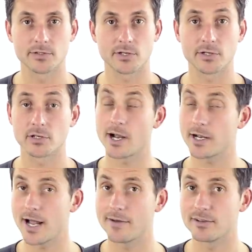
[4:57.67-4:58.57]
so you're not
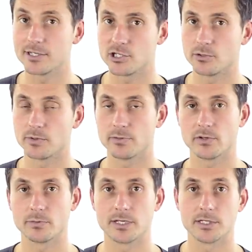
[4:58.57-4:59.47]
gonna have an issue with
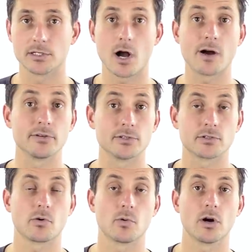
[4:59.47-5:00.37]
filming in your
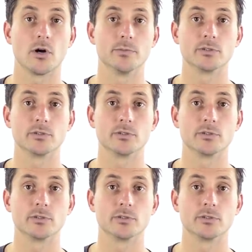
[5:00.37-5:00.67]
office or home